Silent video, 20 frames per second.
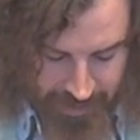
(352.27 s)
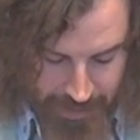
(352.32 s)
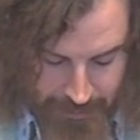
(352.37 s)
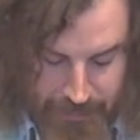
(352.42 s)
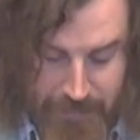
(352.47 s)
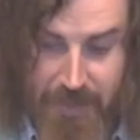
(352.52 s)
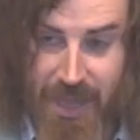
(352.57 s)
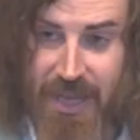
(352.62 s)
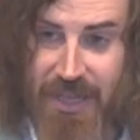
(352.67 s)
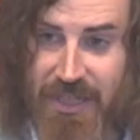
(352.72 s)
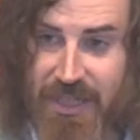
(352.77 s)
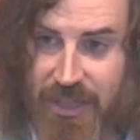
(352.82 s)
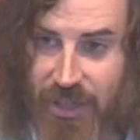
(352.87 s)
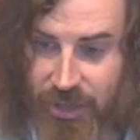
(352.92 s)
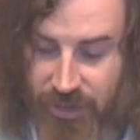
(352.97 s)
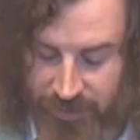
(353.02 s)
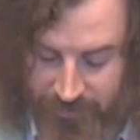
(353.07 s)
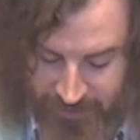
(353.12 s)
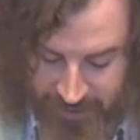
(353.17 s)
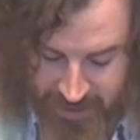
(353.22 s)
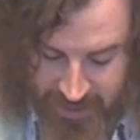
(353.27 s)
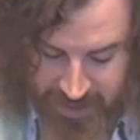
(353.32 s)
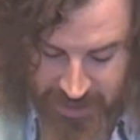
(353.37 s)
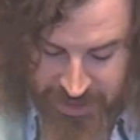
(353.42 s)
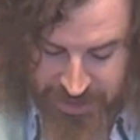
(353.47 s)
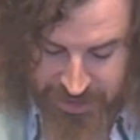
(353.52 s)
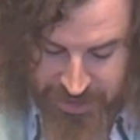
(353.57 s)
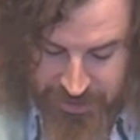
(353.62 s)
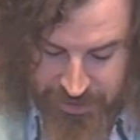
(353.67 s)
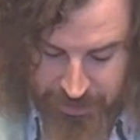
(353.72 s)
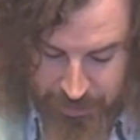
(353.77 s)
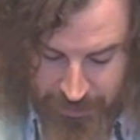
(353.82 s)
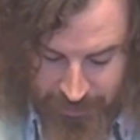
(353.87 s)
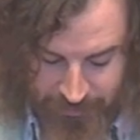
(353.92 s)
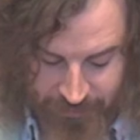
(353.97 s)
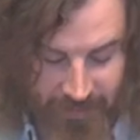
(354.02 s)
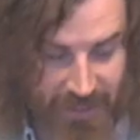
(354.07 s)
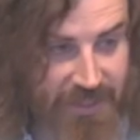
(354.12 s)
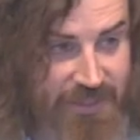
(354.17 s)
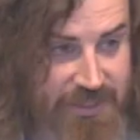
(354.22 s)
And many of the issues
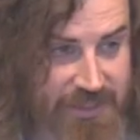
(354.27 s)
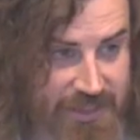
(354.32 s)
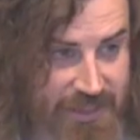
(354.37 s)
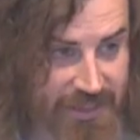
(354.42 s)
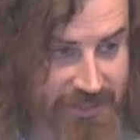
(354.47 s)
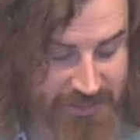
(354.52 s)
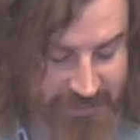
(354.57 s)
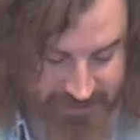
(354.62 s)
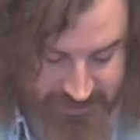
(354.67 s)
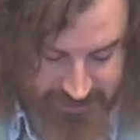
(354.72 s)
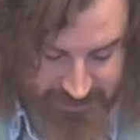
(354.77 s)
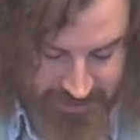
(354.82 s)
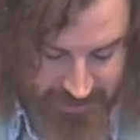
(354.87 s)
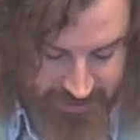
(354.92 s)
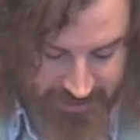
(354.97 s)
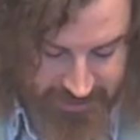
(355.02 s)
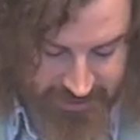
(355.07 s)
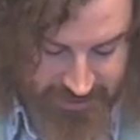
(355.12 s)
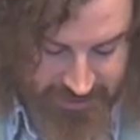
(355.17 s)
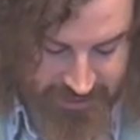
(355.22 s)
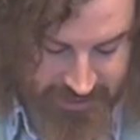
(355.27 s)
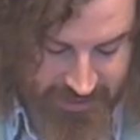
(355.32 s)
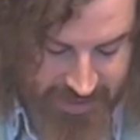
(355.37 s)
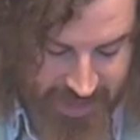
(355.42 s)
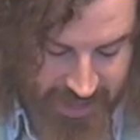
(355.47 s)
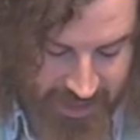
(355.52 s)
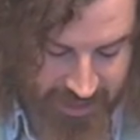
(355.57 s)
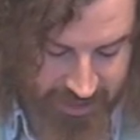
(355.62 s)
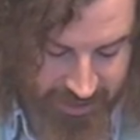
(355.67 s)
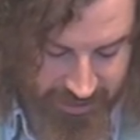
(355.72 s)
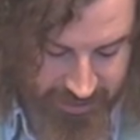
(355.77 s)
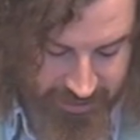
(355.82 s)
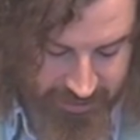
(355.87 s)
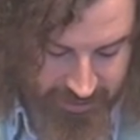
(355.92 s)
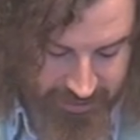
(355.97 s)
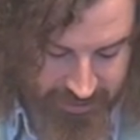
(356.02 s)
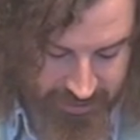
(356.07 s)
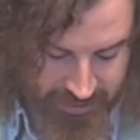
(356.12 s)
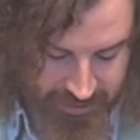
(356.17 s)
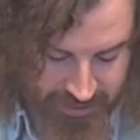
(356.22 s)
we face in our society today
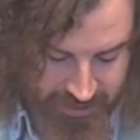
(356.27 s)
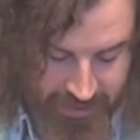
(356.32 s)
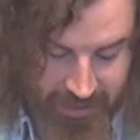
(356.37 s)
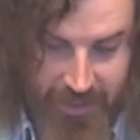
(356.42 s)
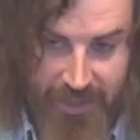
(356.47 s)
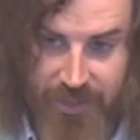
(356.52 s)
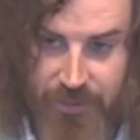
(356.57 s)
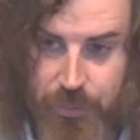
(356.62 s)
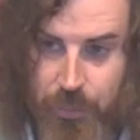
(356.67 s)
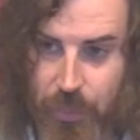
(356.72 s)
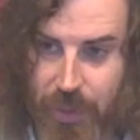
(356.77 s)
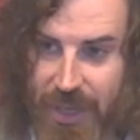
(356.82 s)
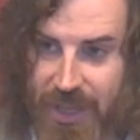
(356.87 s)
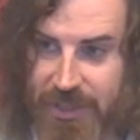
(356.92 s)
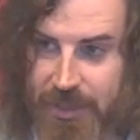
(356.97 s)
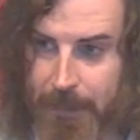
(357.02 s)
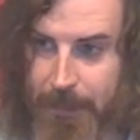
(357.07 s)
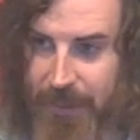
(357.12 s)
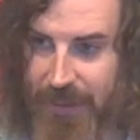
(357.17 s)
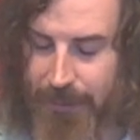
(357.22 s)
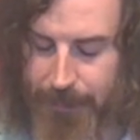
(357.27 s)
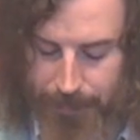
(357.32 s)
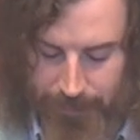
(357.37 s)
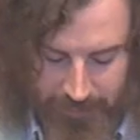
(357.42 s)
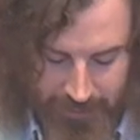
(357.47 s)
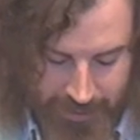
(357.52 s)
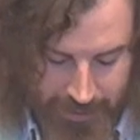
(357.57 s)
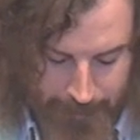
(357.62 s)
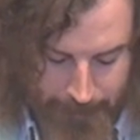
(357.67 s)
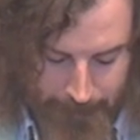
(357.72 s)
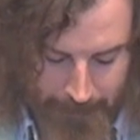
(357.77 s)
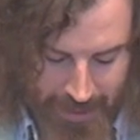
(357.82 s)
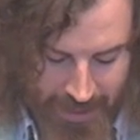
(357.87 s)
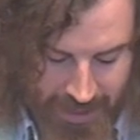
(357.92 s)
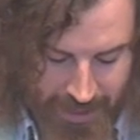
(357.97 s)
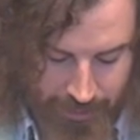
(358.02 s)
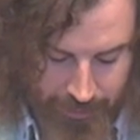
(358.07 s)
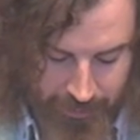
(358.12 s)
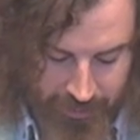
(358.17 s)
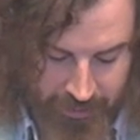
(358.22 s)
is where the people in
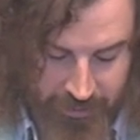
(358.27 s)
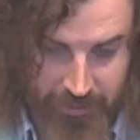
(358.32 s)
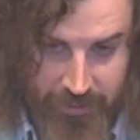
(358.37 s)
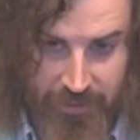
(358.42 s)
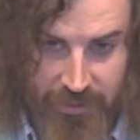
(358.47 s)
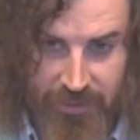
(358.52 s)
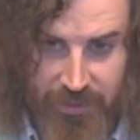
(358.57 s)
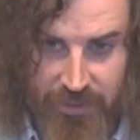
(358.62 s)
power